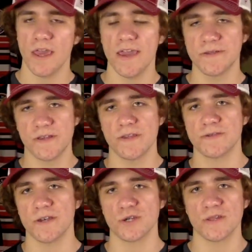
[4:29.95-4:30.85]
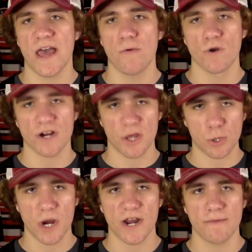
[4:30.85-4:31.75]
Is the decision that we're going to
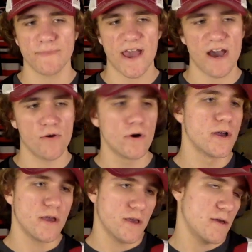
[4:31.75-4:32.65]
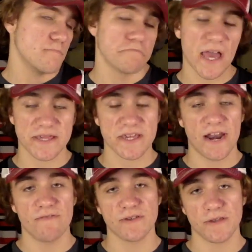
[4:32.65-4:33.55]
trade him now? That's
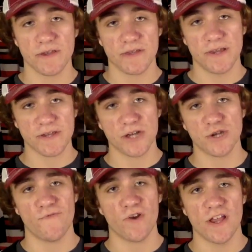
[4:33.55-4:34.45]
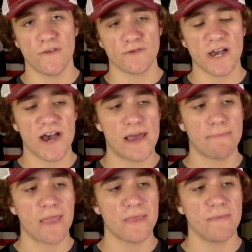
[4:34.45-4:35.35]
kind of a discussion for another time,
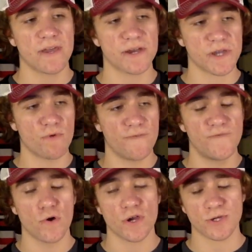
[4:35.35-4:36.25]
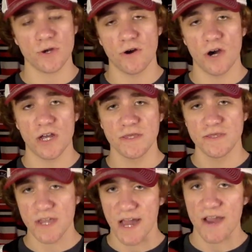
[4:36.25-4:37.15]
mainly because I want to focus on
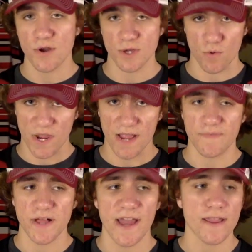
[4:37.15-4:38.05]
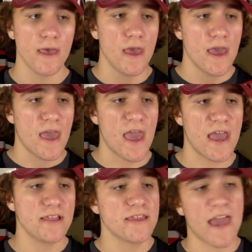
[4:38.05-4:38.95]
the Coyotes arena plan.
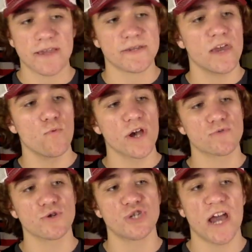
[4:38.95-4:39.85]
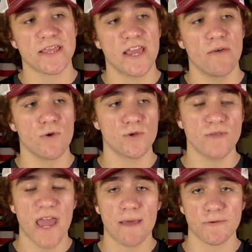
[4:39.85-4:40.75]
And yes, it was rejected. It was
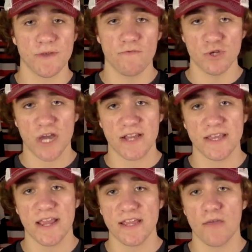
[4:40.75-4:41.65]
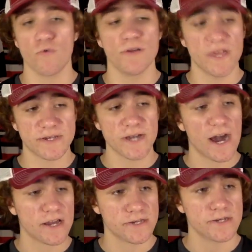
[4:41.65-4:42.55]
unanimously rejected, and it really
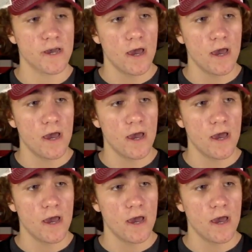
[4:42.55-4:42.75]
sucks.